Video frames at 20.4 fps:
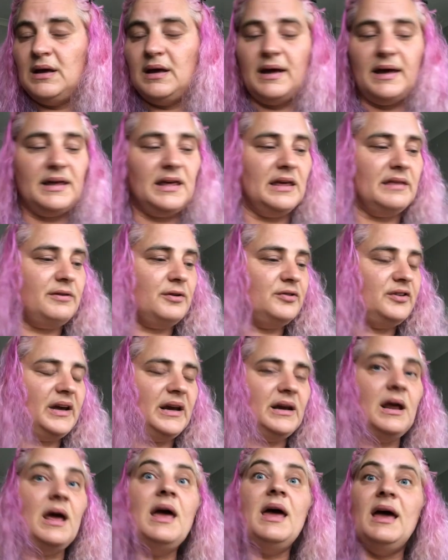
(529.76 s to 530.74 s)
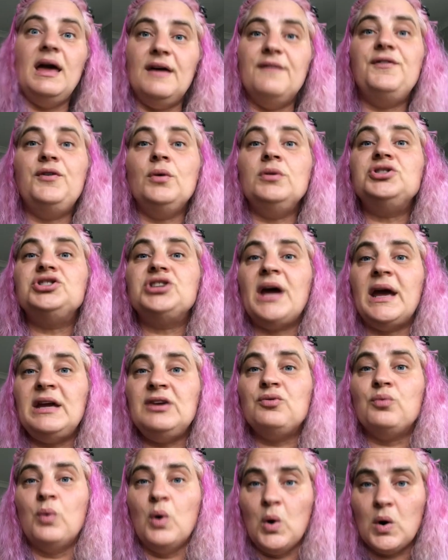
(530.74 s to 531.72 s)
a year 13. If you're
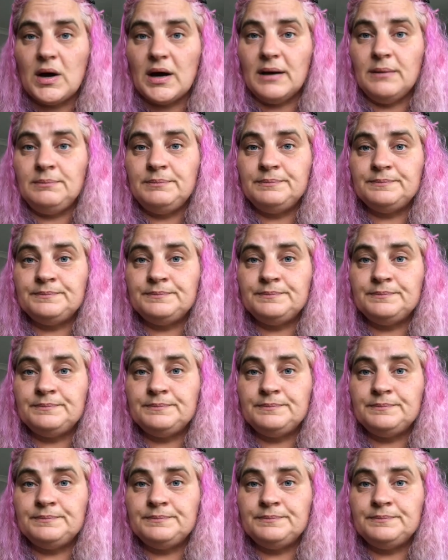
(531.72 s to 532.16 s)
Jade Walker,